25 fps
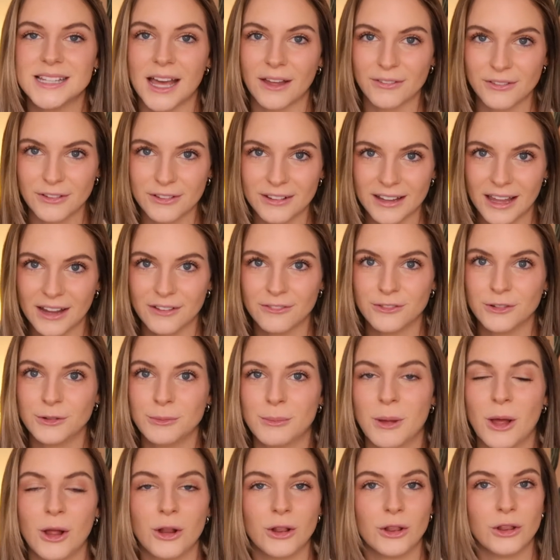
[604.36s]
download
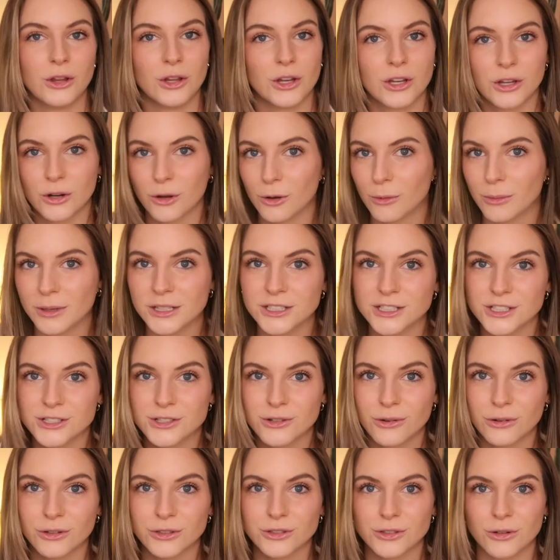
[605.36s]
Lightroom, look at a whole bunch of
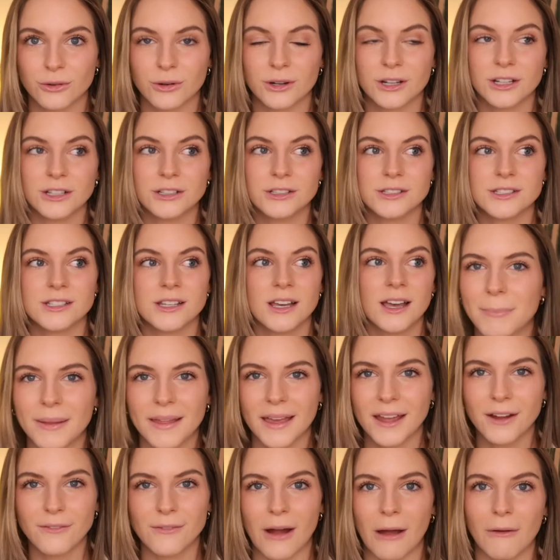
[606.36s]
tutorials,
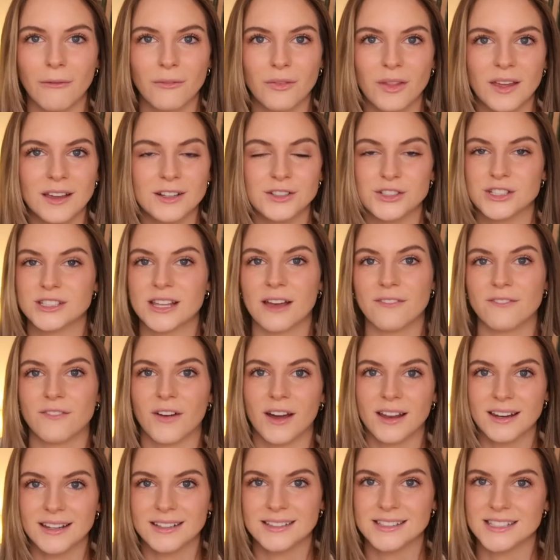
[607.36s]
play around with it, and just have
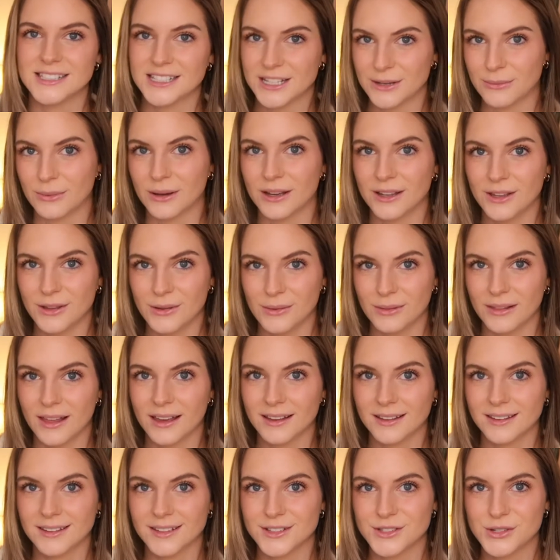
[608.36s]
fun and see what you
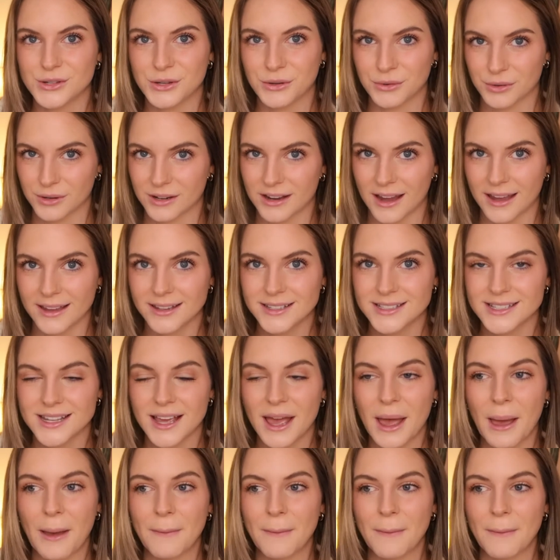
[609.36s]
like to create.